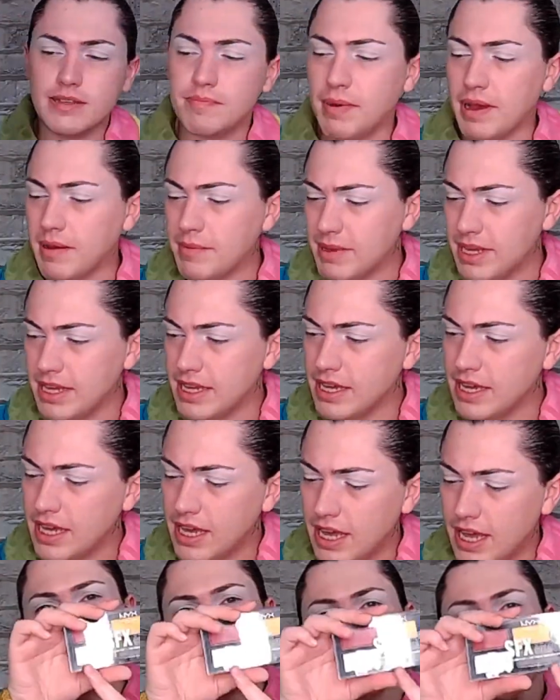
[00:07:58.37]
by me,
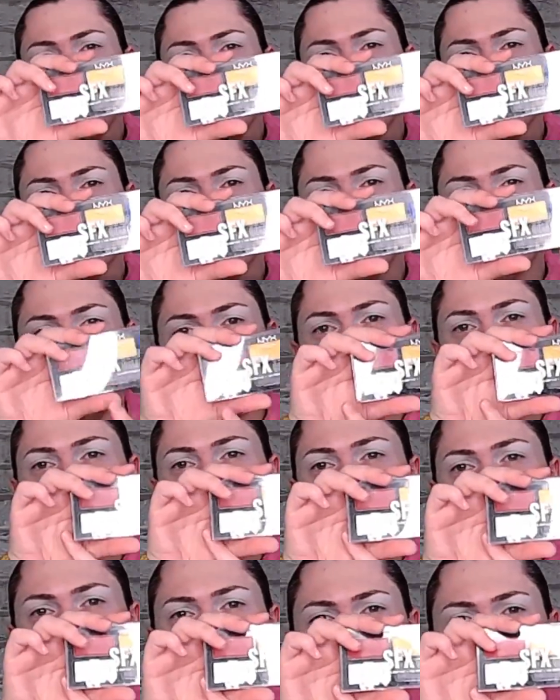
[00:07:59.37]
black and the
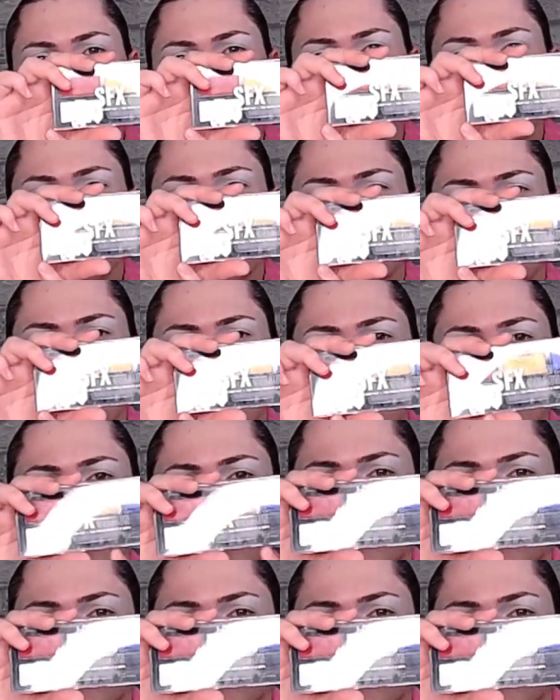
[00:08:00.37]
white, see?